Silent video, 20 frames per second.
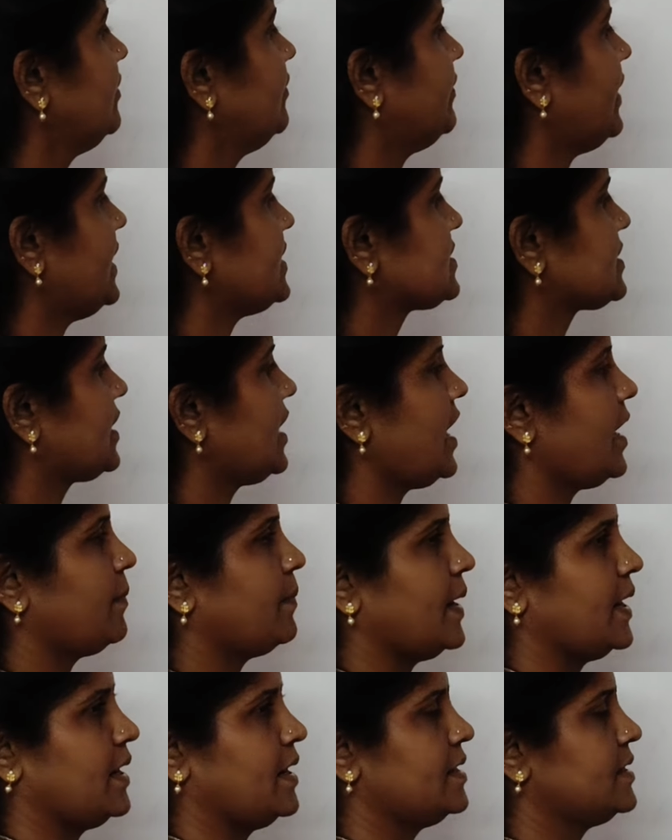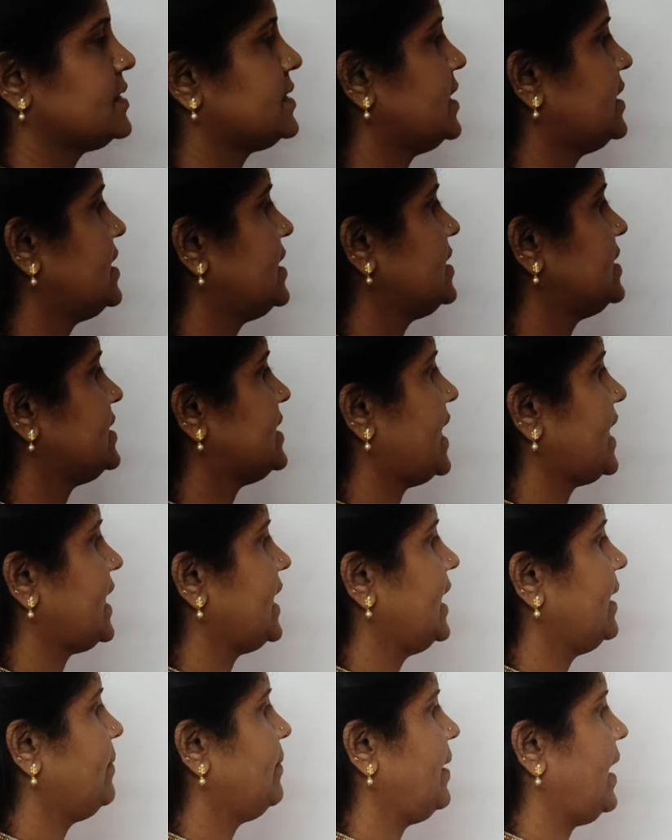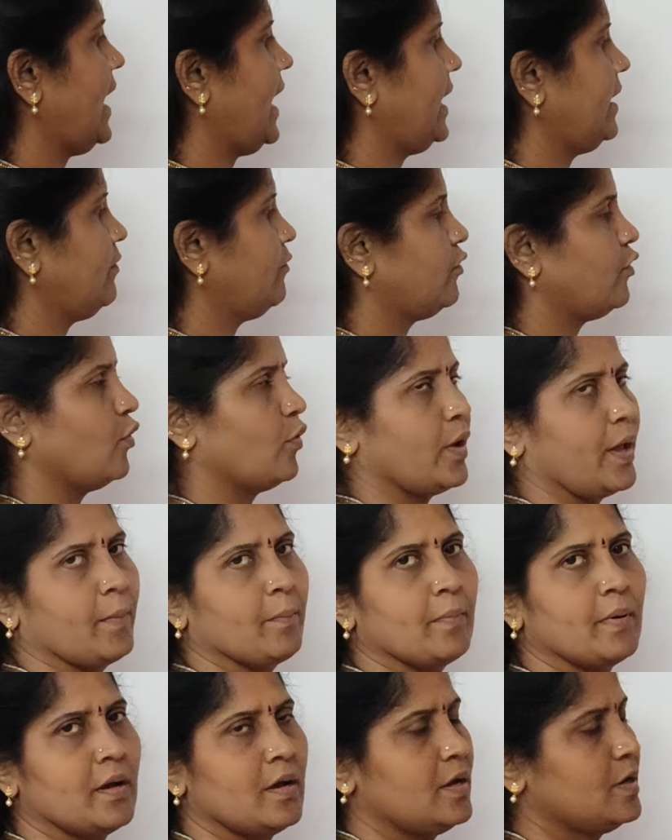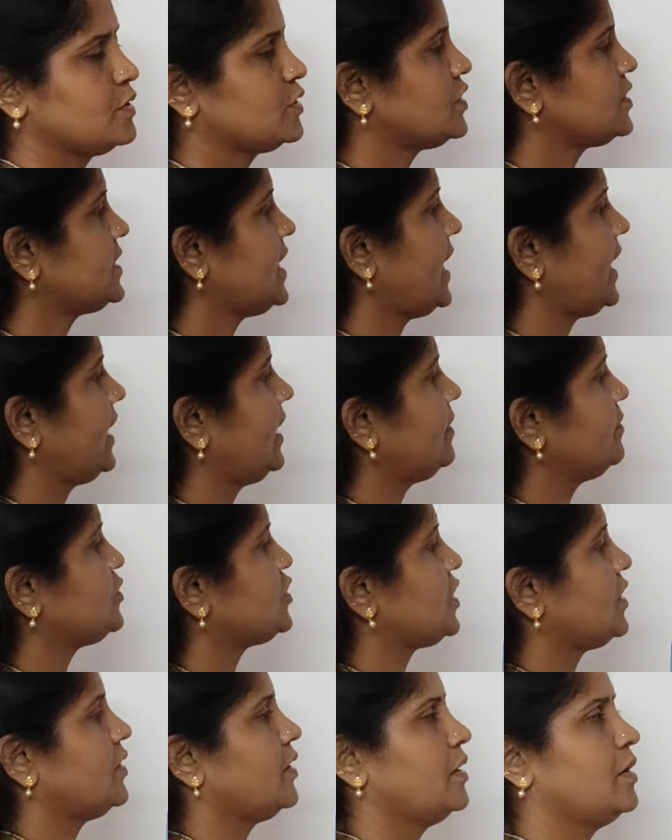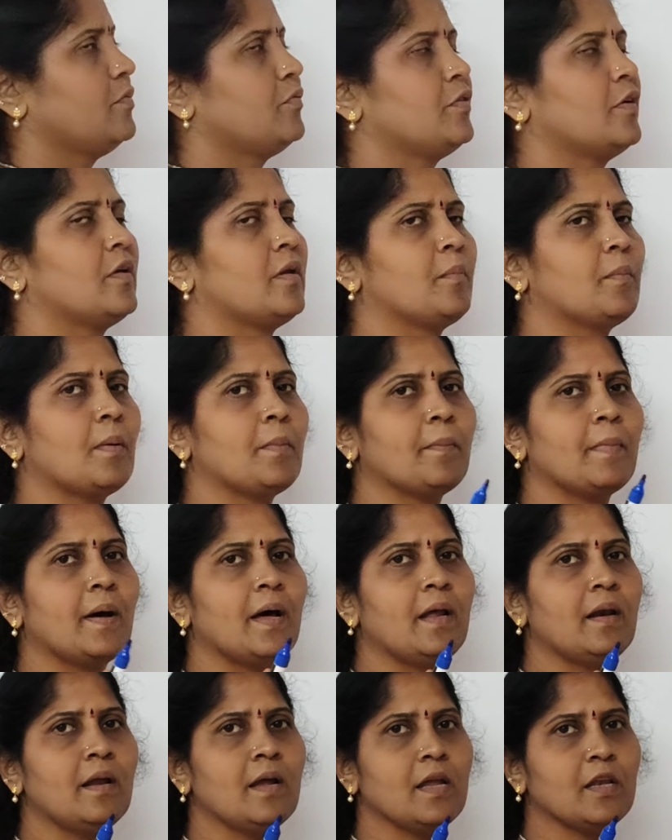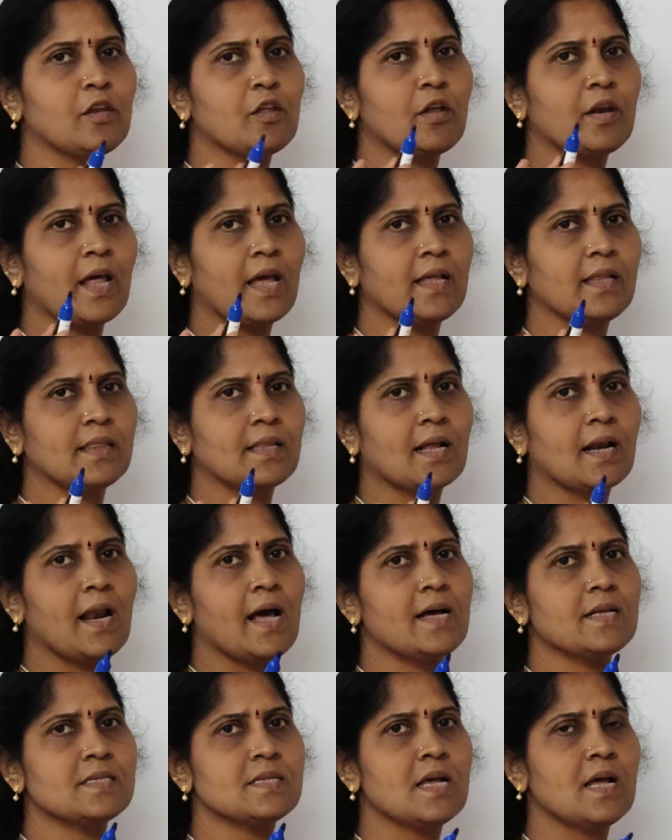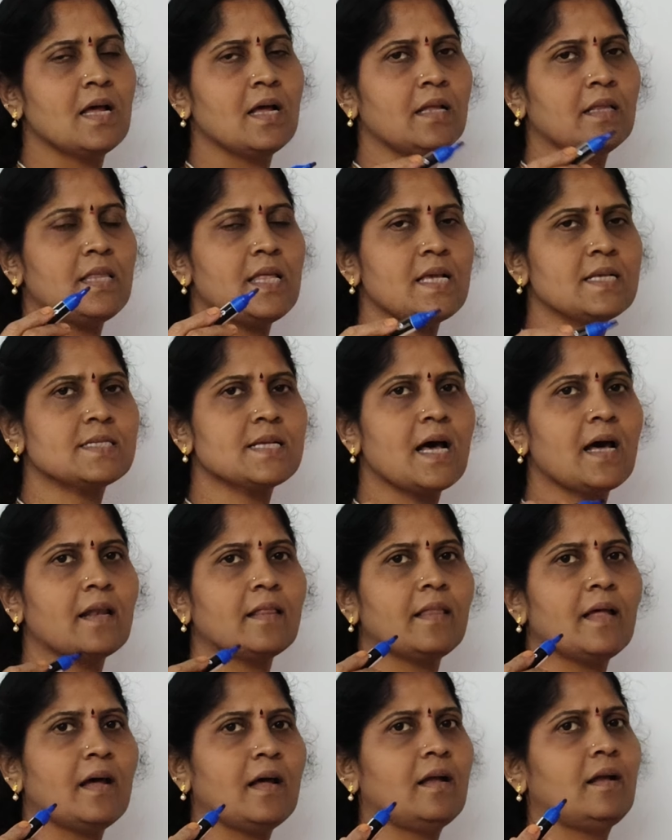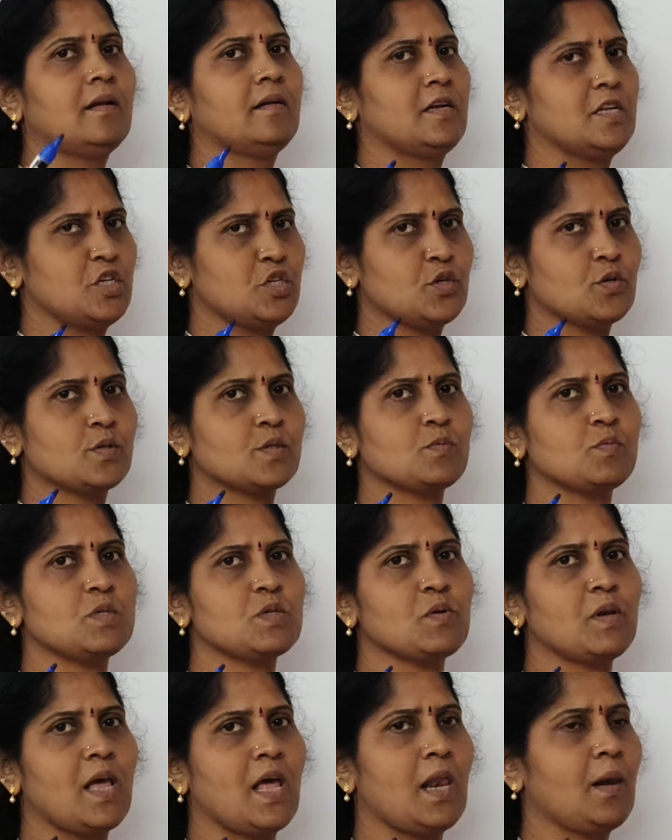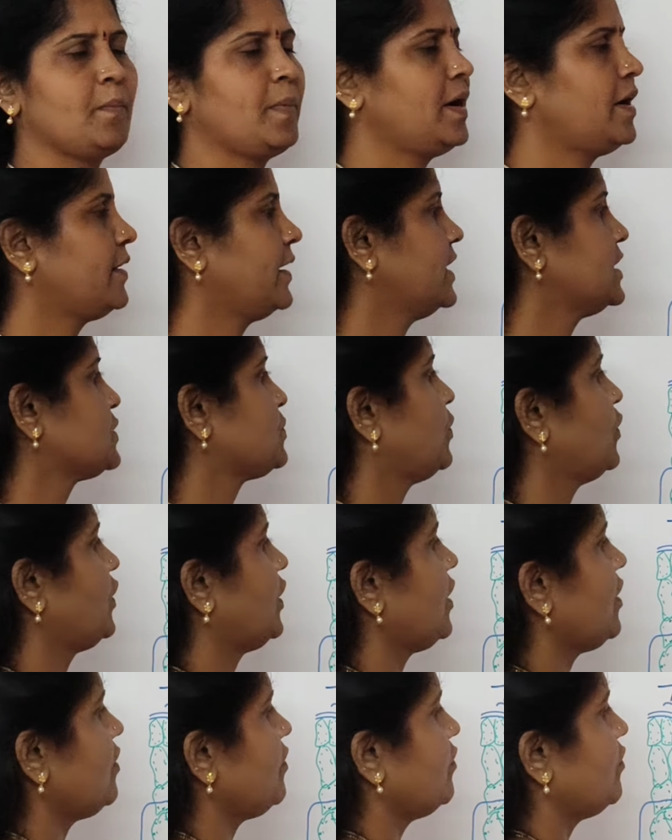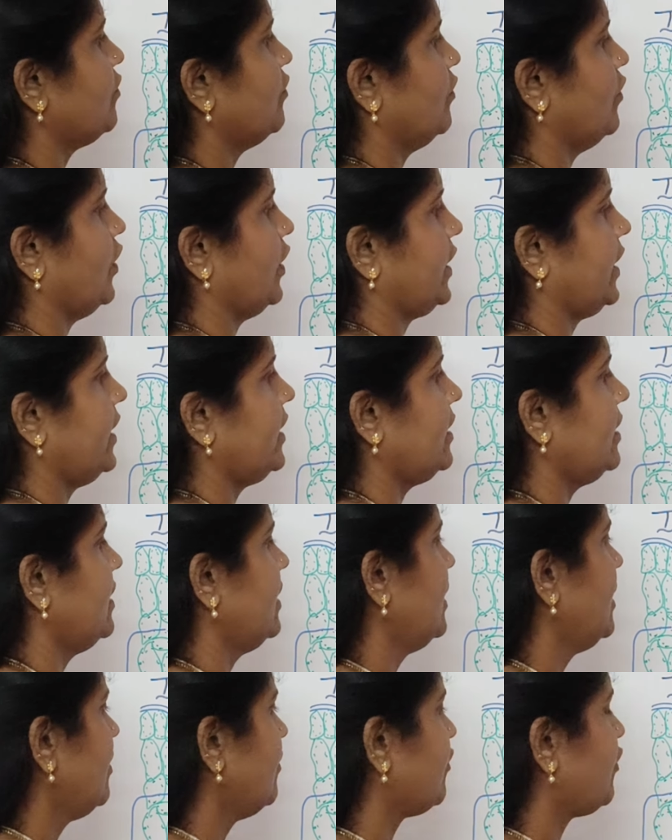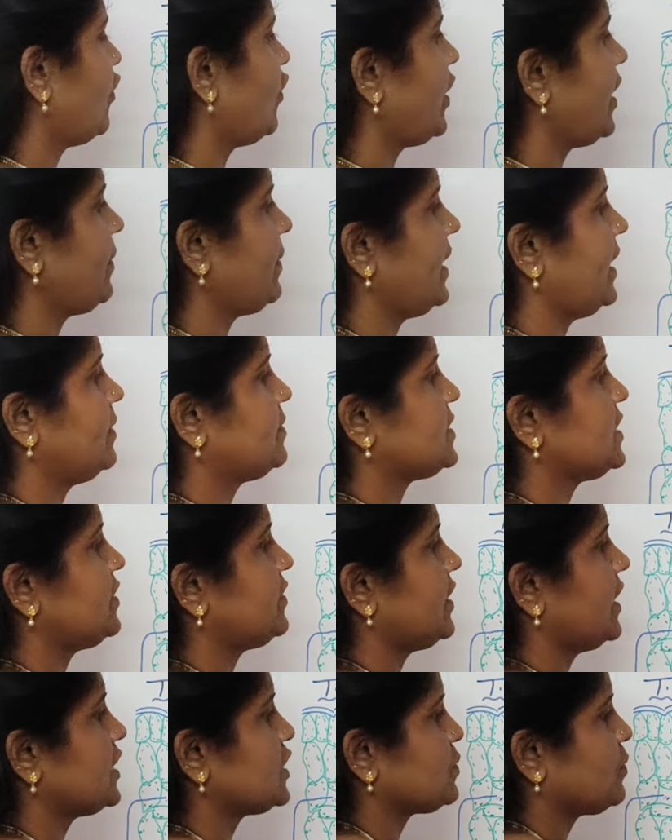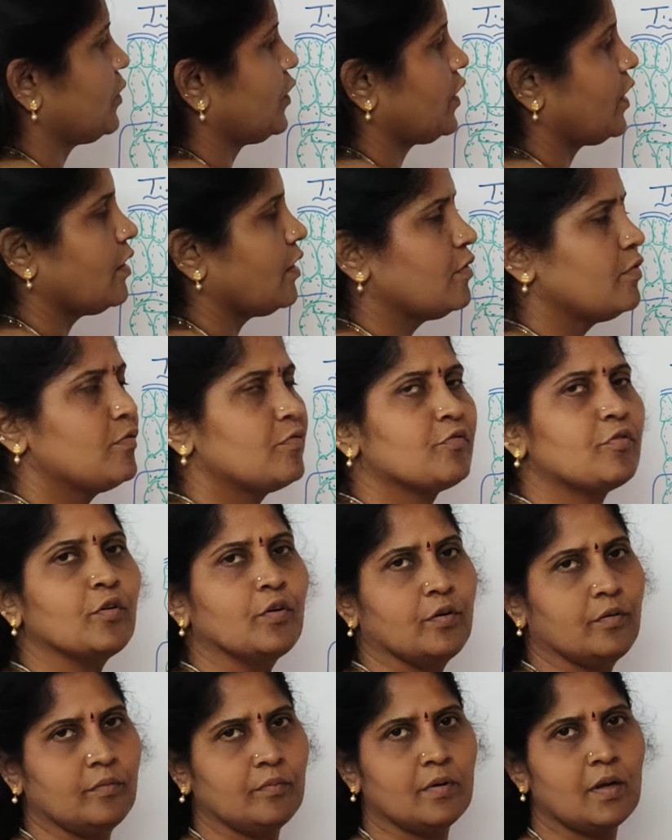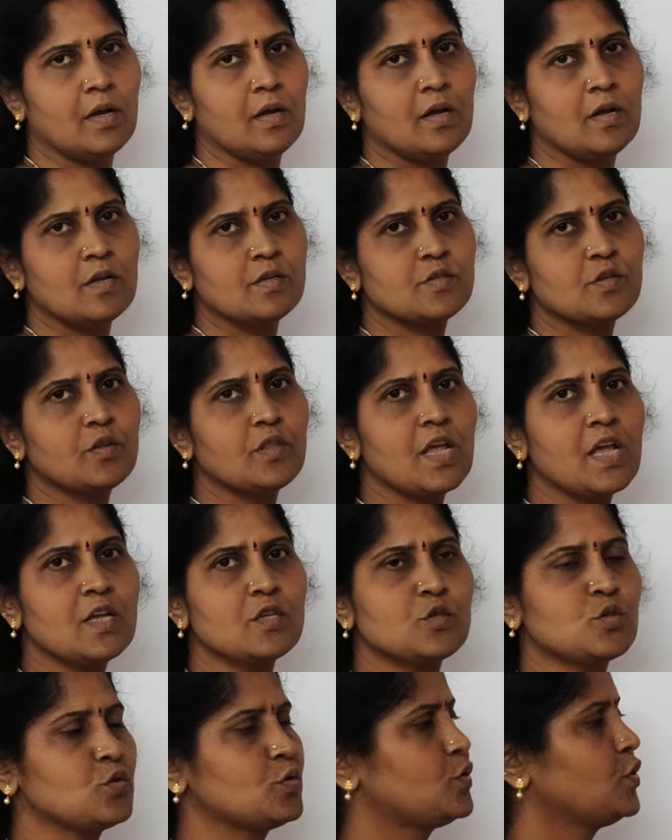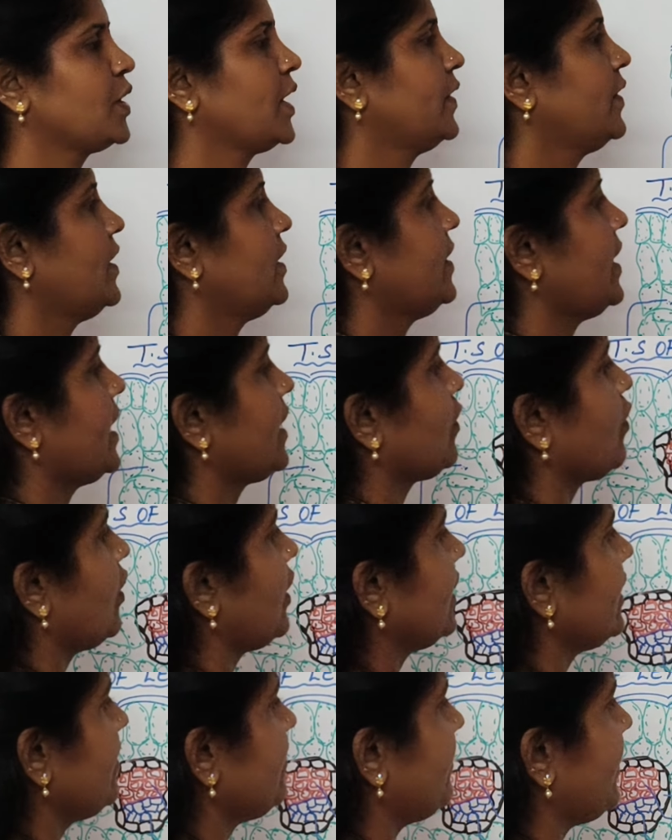vascular bundles, that is xylem and phloem. So xylem, children, if you remember in your 9th class, these are the tissues which will help in transport of water. Phloem helps in transport of food. So these two together, they are called the